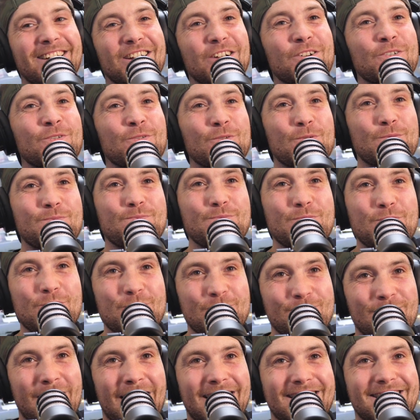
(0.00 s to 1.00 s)
a
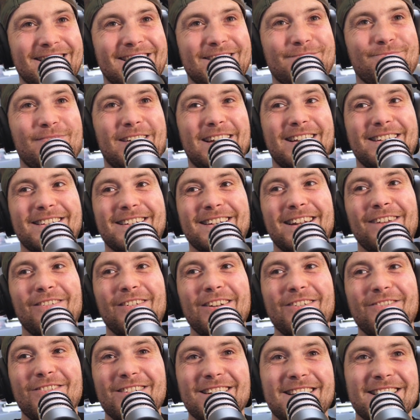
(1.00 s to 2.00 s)
crumbled man to me. Do you know
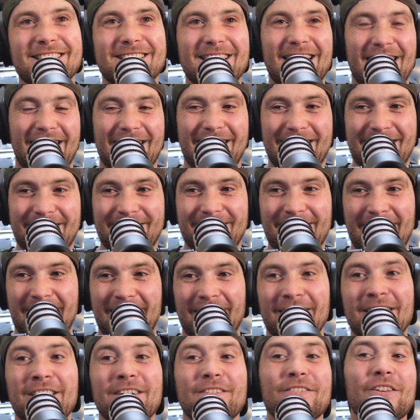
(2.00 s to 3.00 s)
when he was sat in
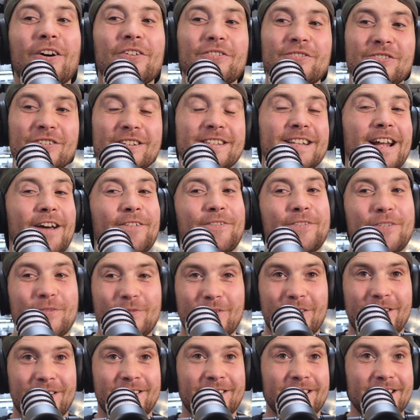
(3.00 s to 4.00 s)
that? Not just
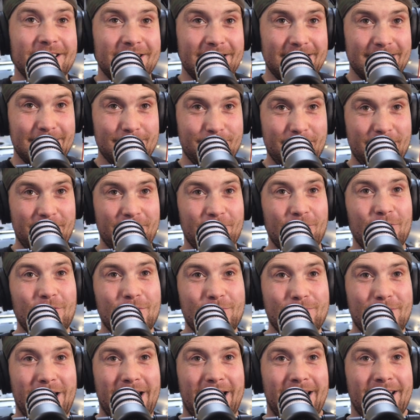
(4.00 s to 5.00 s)
afterwards. This is the
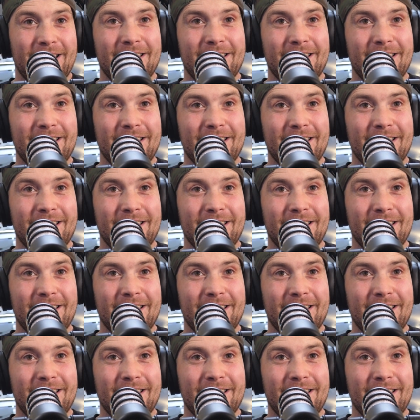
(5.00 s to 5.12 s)
before math.